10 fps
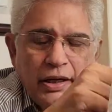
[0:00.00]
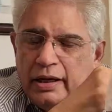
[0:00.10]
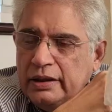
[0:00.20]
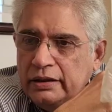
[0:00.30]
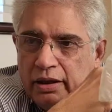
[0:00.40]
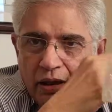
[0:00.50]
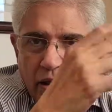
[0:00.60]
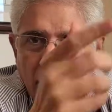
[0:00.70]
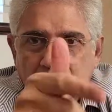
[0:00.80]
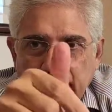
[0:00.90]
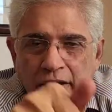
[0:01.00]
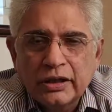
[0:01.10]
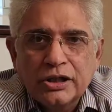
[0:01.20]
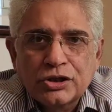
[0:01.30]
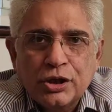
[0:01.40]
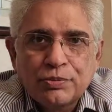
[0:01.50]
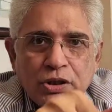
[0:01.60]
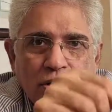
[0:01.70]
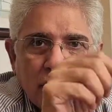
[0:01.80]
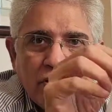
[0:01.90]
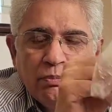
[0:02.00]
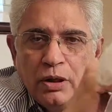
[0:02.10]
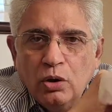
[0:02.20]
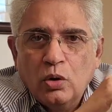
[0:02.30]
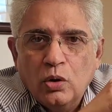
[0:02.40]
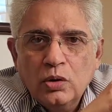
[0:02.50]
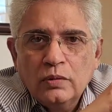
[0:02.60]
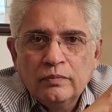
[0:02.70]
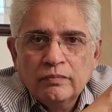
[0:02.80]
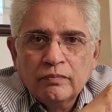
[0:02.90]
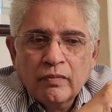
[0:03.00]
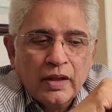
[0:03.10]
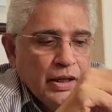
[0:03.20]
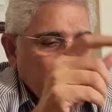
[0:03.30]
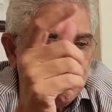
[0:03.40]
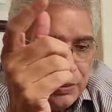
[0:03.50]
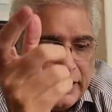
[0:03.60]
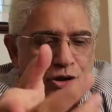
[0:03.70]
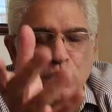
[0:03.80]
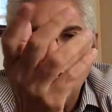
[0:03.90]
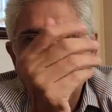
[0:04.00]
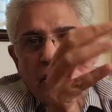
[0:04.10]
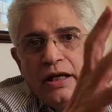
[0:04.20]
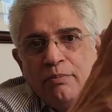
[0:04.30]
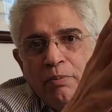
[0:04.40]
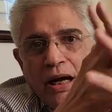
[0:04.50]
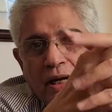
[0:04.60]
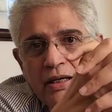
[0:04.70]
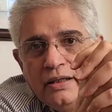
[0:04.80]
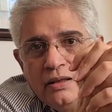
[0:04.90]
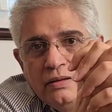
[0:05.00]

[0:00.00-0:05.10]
in, in, in the description given below. Please go ahead and buy.